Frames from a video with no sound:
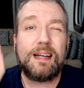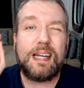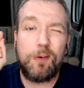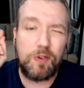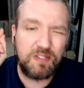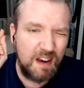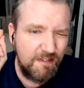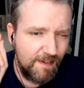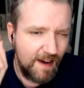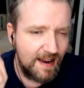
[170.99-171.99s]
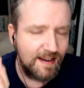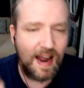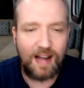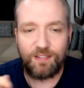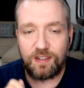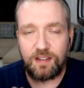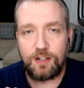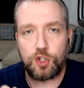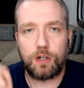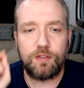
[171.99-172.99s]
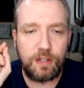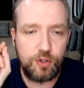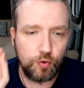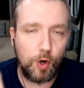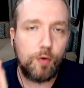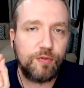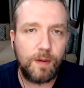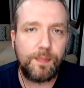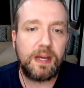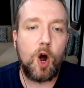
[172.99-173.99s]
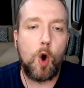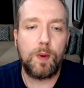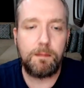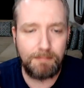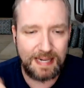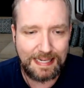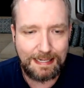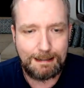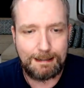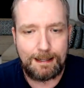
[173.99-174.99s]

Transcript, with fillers: he was a fantastic teacher because he drove something home in me